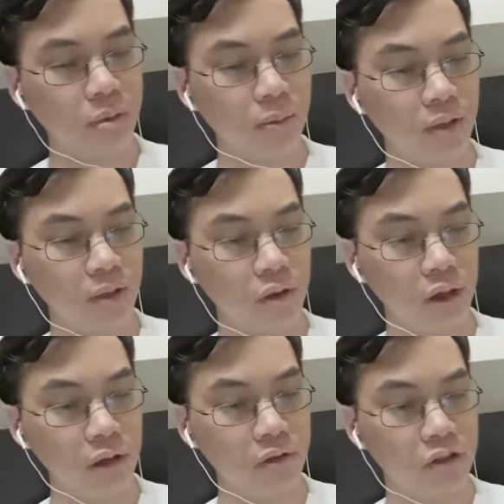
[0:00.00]

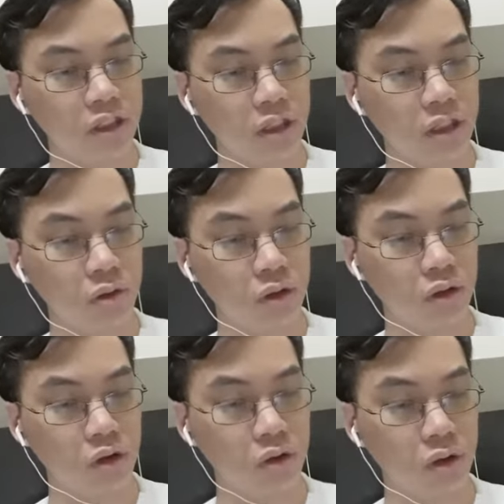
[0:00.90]
Okay, the check is only
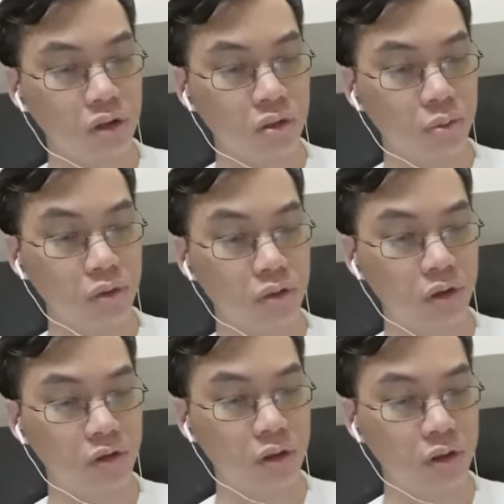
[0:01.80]
crew quality
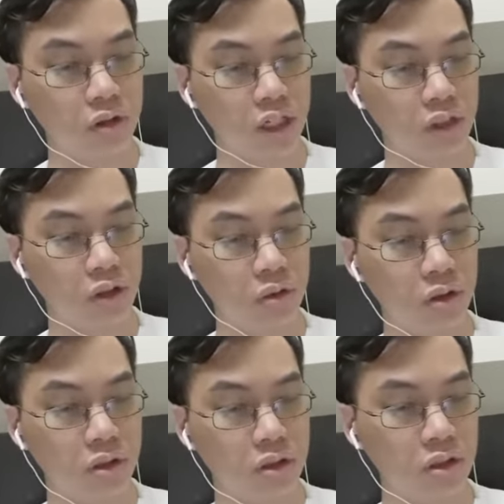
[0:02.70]
if the check total
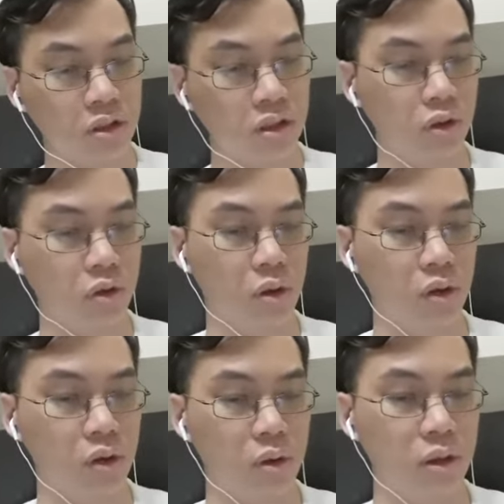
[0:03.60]
is zero or lower.